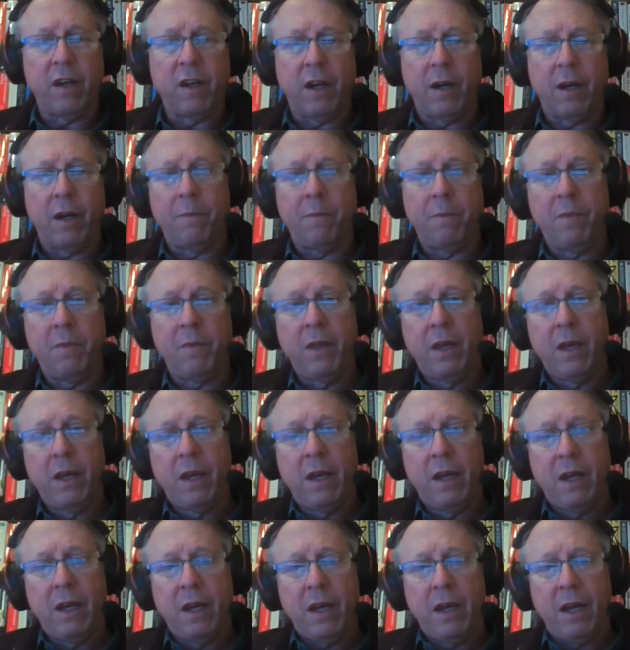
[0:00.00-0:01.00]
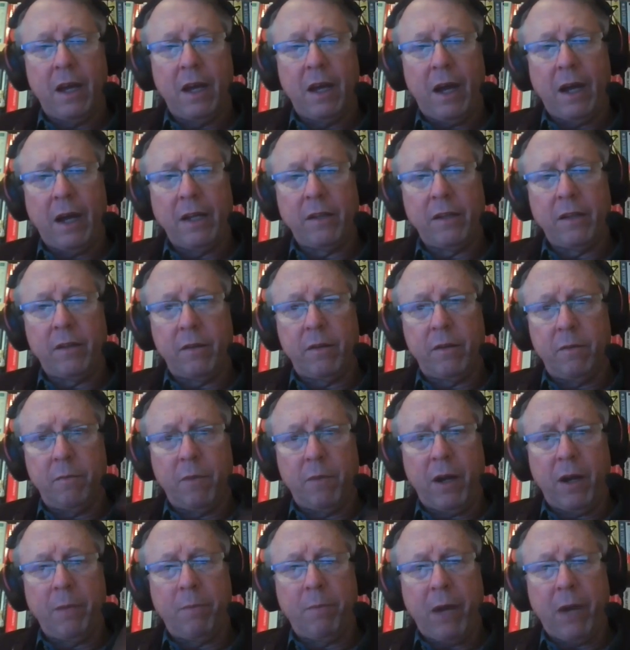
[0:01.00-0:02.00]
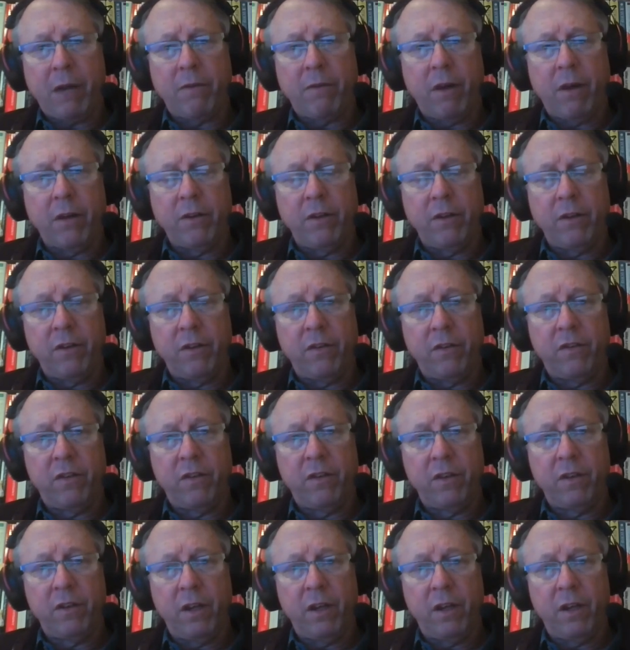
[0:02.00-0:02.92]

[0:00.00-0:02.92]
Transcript: Um, I my background is